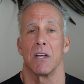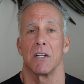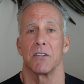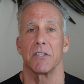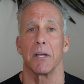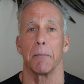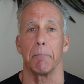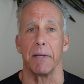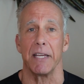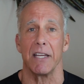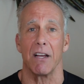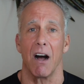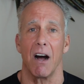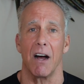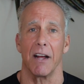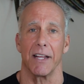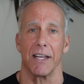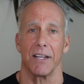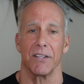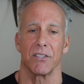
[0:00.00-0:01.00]
To be
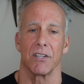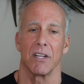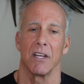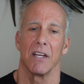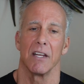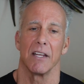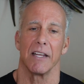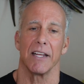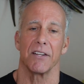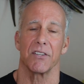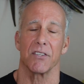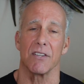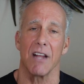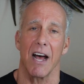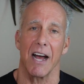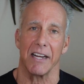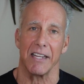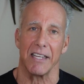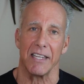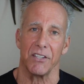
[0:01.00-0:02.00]
honest, it's
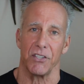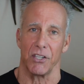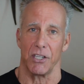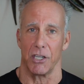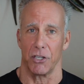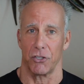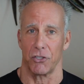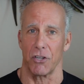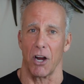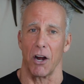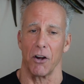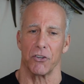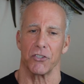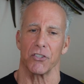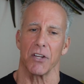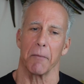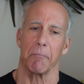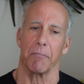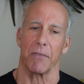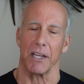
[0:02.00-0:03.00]
not easy to start
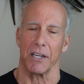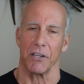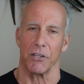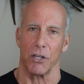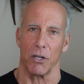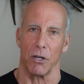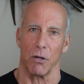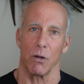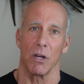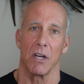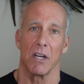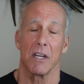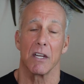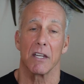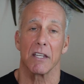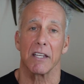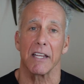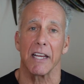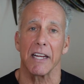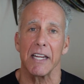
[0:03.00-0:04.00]
something new.
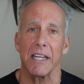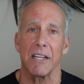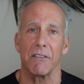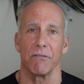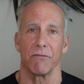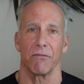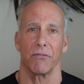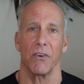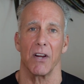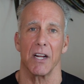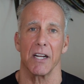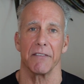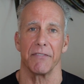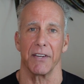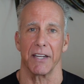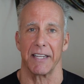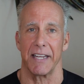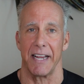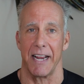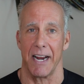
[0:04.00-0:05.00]
Getting in front of
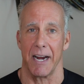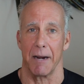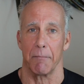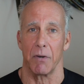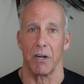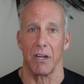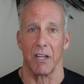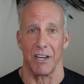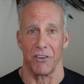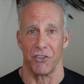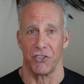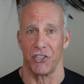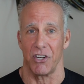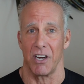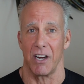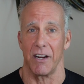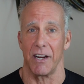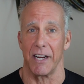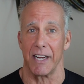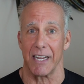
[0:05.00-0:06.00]
a camera and
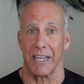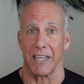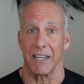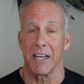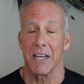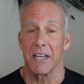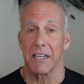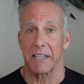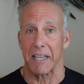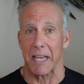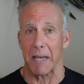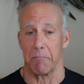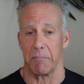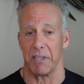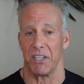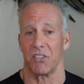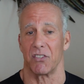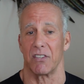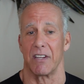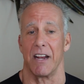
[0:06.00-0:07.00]
sharing it can
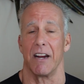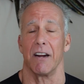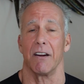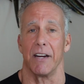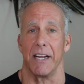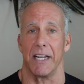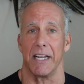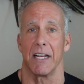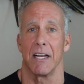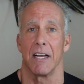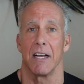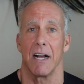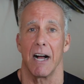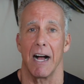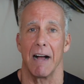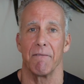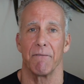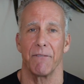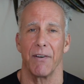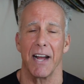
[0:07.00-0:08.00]
be scary.
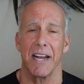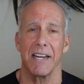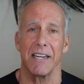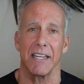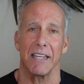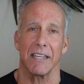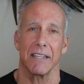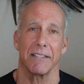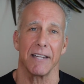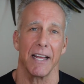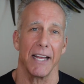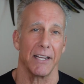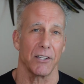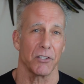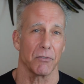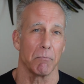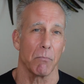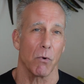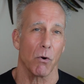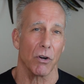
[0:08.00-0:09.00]
I'm finding it
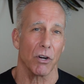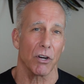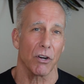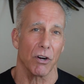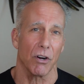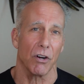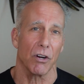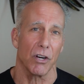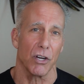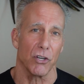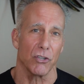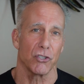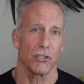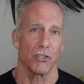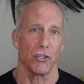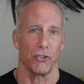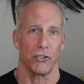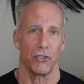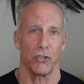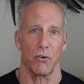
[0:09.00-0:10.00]
takes more courage
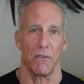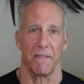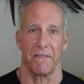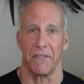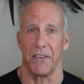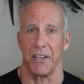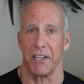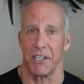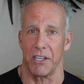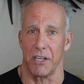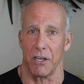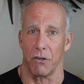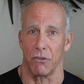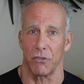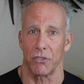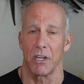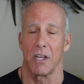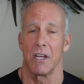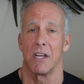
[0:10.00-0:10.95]
to shoot videos